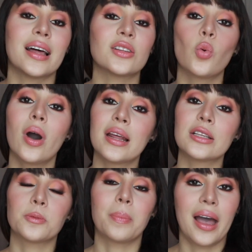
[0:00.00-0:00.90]
That's what
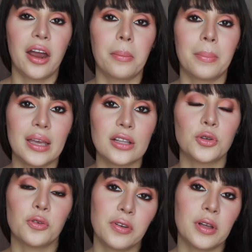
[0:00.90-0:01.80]
inspired me
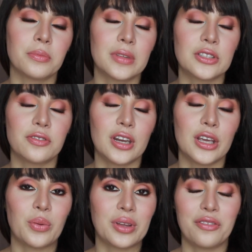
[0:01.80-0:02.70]
to film this
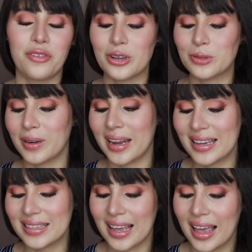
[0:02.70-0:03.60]
video in the first
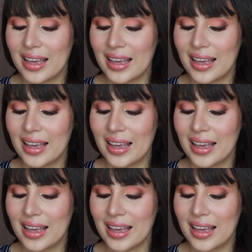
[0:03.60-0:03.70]
place.